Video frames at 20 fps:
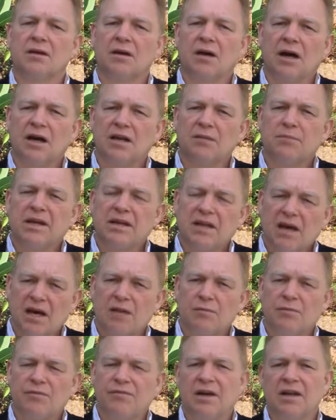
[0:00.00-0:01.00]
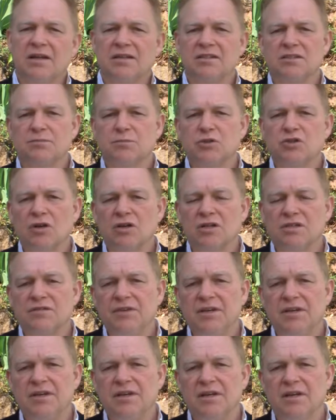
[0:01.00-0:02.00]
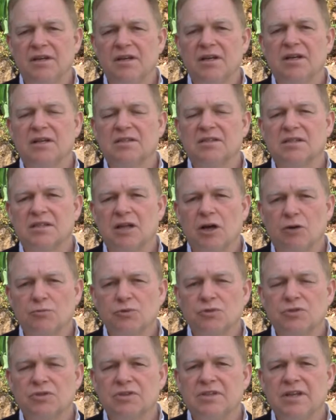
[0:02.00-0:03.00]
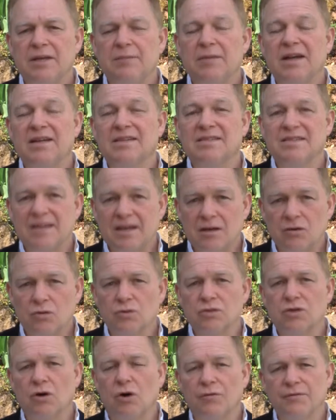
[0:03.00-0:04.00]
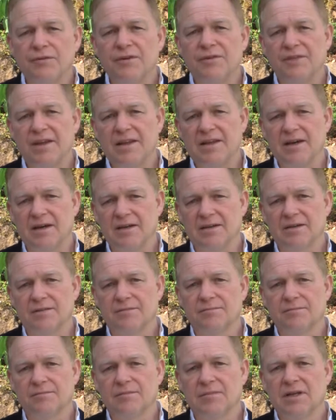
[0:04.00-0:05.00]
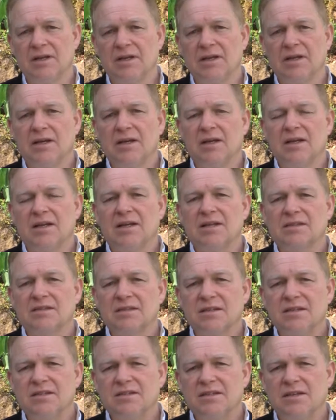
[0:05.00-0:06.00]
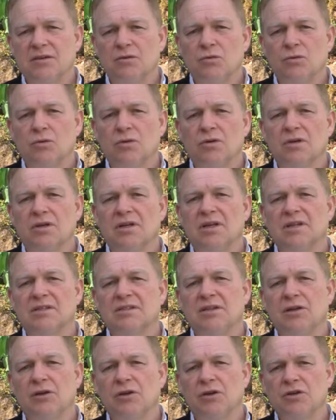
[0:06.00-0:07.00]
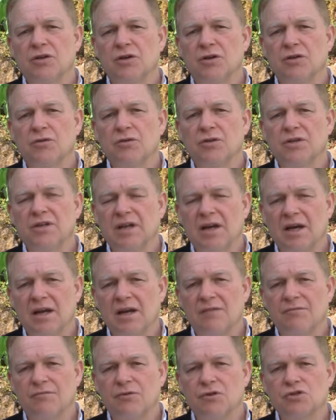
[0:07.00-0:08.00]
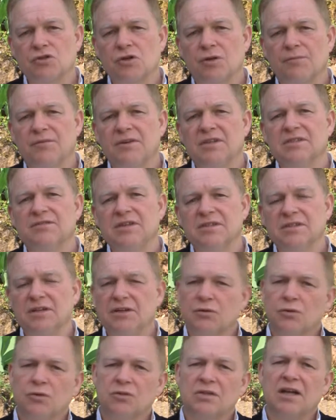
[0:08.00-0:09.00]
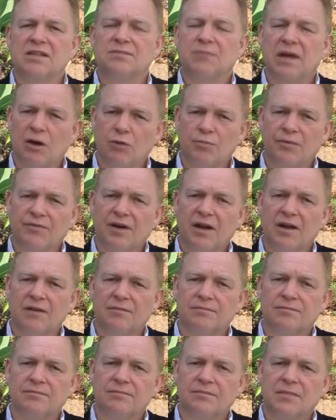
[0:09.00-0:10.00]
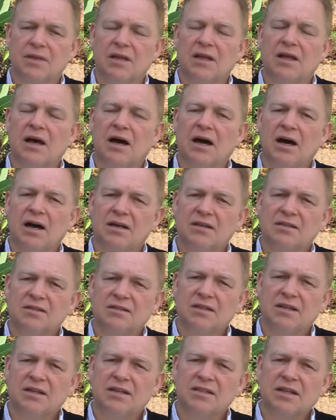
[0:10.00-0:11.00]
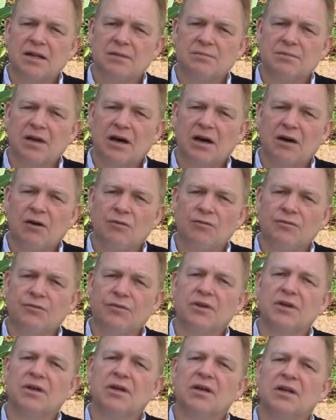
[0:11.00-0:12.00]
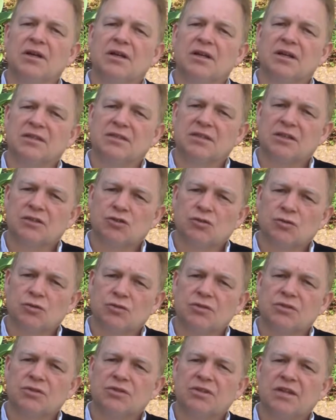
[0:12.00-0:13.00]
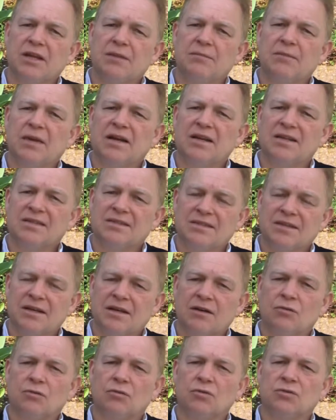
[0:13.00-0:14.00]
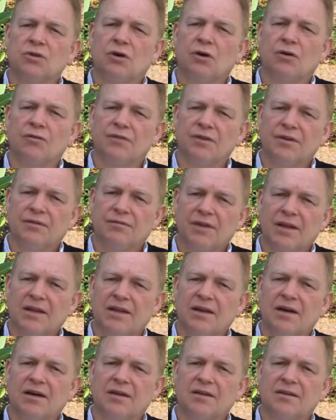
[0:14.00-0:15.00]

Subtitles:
It is very important that the protection system has a very large open area. The risk of clogging the holes by needles is much greater than by leaves. Therefore, it is very important that the protection system has a very large open